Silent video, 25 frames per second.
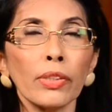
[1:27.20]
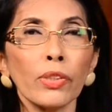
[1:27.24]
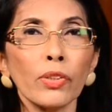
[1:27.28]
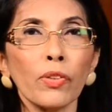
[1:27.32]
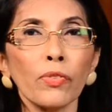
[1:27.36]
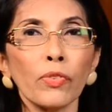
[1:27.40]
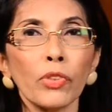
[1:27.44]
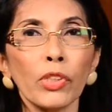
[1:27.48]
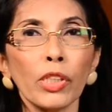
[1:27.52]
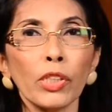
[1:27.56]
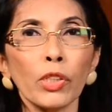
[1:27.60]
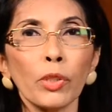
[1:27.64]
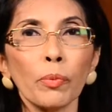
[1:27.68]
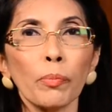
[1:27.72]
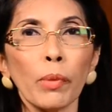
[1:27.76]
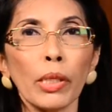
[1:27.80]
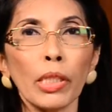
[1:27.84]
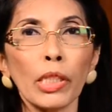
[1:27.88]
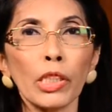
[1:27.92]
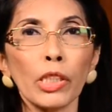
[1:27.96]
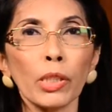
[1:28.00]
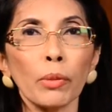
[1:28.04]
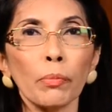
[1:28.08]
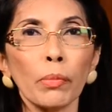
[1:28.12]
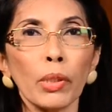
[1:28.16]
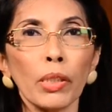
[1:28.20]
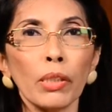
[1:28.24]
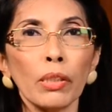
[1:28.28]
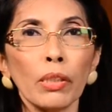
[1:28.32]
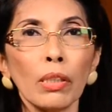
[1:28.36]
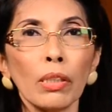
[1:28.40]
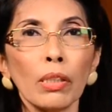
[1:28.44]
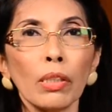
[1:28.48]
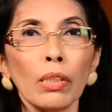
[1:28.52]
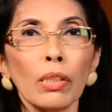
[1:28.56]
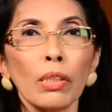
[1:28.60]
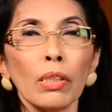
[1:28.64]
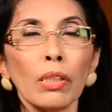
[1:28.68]
of change management
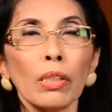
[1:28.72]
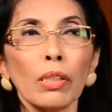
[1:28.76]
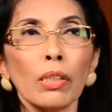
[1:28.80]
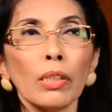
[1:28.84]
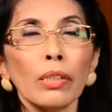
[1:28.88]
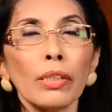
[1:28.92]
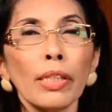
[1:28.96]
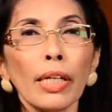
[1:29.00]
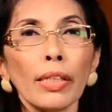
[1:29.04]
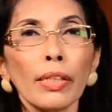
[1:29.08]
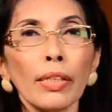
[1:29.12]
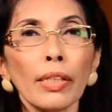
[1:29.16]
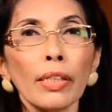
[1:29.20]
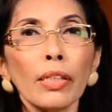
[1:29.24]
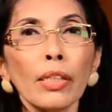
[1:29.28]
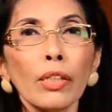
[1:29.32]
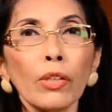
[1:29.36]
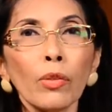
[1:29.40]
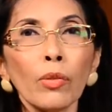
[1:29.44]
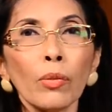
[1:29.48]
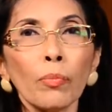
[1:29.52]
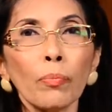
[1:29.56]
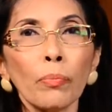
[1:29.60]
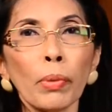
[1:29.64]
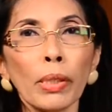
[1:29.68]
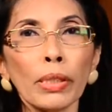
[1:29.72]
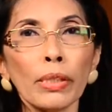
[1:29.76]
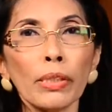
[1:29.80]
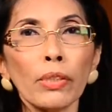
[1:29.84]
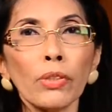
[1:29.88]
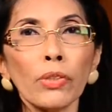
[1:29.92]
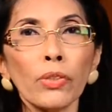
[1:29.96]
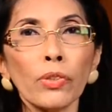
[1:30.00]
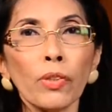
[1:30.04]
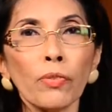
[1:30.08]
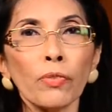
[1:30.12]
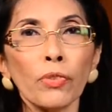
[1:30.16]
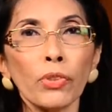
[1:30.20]
that include
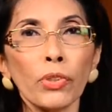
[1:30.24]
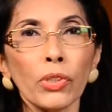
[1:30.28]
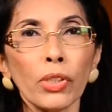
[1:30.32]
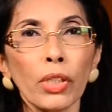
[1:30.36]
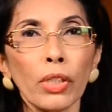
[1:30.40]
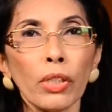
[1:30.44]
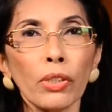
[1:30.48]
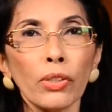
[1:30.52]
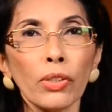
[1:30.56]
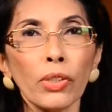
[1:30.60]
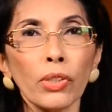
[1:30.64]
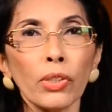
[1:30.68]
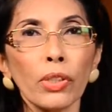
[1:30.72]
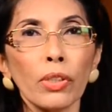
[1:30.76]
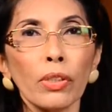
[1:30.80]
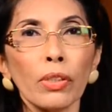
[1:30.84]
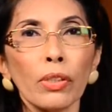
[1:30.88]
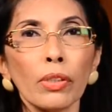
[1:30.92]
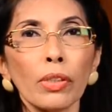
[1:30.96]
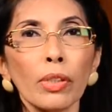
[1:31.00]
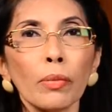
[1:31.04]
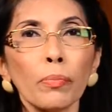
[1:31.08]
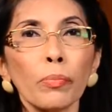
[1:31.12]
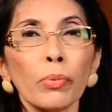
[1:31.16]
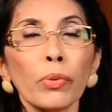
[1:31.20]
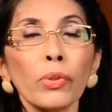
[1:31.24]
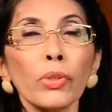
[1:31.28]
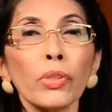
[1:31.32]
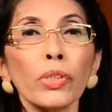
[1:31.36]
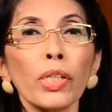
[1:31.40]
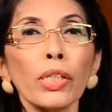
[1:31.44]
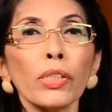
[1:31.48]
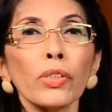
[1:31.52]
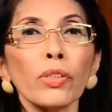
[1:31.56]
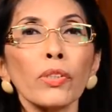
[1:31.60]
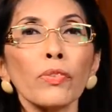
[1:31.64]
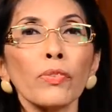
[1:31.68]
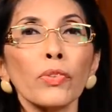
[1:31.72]
patterns of change, the
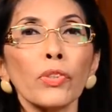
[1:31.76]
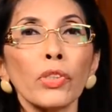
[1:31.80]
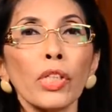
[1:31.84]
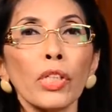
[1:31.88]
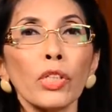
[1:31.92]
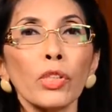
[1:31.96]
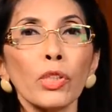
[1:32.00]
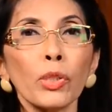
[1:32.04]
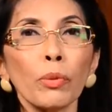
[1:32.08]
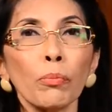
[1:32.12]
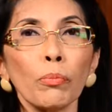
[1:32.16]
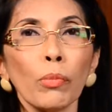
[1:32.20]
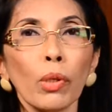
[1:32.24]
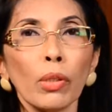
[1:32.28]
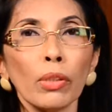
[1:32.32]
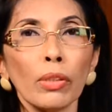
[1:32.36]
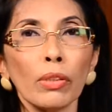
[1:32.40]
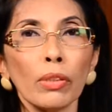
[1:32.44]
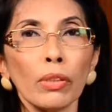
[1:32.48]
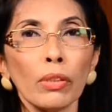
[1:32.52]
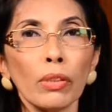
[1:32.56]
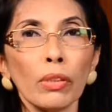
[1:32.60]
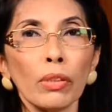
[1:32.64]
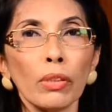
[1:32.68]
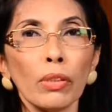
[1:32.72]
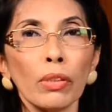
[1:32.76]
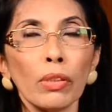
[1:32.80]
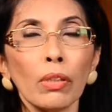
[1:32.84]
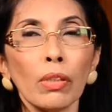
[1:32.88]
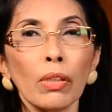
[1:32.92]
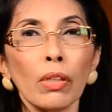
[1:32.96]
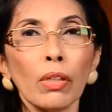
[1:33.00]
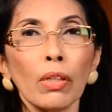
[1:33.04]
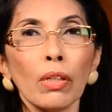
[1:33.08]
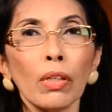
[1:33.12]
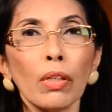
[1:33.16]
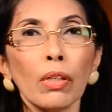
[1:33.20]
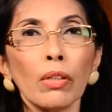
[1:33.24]
process of change model,
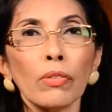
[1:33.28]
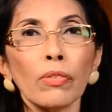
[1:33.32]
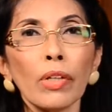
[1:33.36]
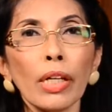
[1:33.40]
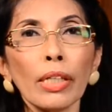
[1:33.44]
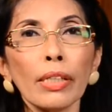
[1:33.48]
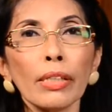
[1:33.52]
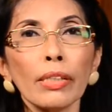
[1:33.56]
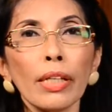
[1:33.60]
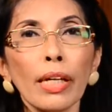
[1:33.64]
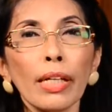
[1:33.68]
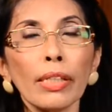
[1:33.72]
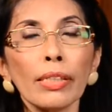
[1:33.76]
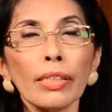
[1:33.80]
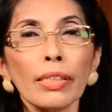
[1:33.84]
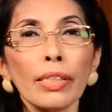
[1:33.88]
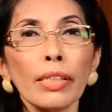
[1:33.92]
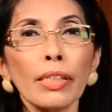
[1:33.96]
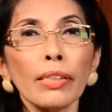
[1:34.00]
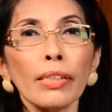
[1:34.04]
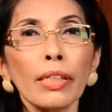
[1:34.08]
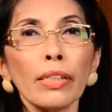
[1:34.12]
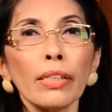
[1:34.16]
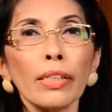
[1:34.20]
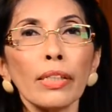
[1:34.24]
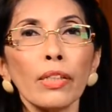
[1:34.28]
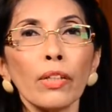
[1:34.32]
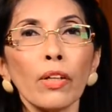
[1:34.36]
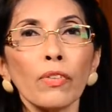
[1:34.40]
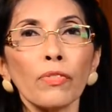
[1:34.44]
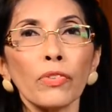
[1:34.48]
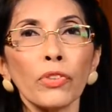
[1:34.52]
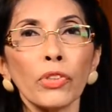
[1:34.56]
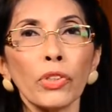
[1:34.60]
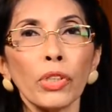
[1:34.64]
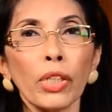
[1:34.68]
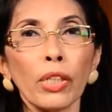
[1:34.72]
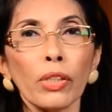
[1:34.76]
recognizing the need
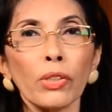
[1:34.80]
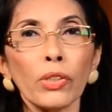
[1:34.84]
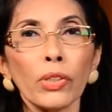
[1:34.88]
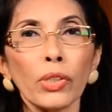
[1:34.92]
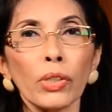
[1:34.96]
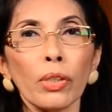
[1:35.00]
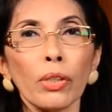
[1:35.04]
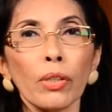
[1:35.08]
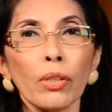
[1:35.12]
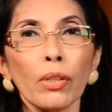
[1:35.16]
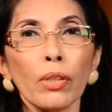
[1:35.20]
of change,